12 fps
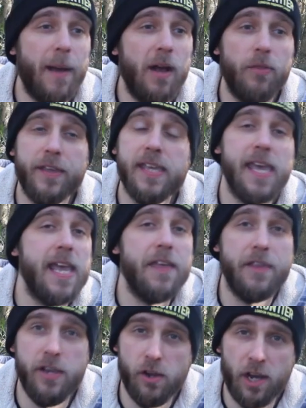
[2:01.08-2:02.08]
about the
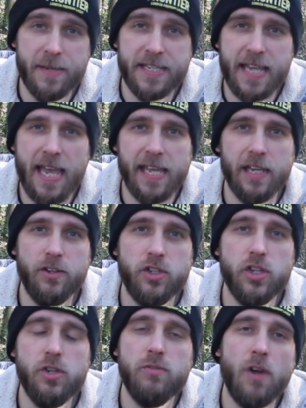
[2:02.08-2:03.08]
gear that you're going to be taking.
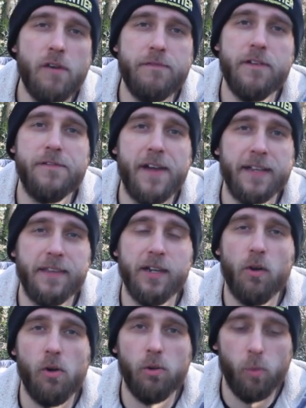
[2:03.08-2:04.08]
Do you know for a fact that
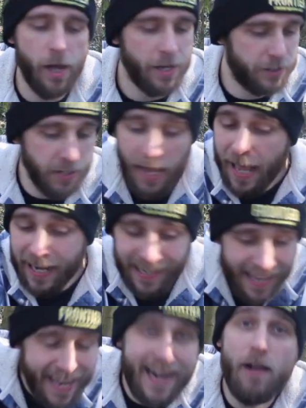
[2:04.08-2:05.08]
it all works?
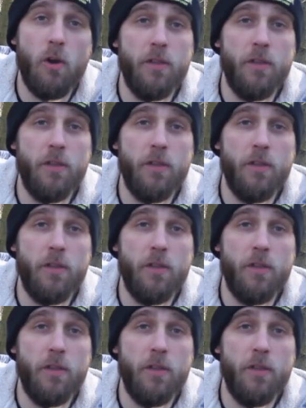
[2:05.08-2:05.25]
Lay it out